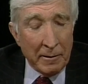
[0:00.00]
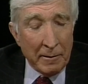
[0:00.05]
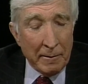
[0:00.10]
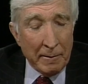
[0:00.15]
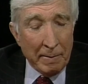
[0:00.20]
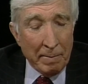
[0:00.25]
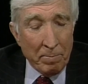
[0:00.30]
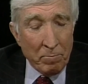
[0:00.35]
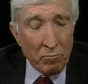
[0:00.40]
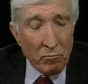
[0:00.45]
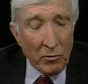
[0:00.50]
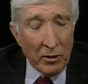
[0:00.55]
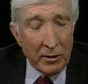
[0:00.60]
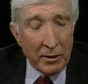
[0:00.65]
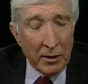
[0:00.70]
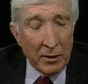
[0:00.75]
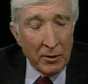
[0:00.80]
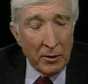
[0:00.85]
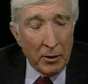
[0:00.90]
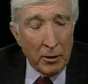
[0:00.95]
a little a
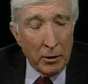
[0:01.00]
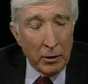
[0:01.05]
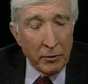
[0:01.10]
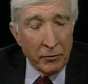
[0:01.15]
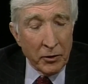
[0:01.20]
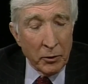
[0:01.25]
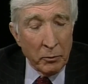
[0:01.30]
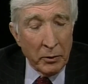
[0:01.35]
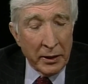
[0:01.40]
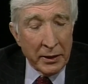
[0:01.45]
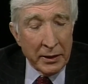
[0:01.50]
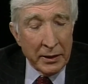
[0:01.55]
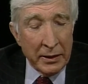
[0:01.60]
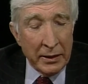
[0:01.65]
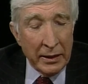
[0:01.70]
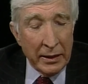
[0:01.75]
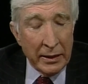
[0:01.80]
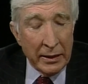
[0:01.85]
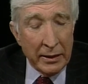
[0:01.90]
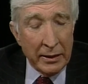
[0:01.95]
little long for what
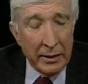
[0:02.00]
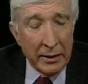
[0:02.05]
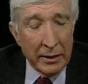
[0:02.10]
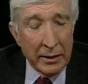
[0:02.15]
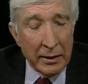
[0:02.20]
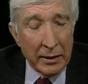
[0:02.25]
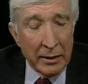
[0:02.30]
it did.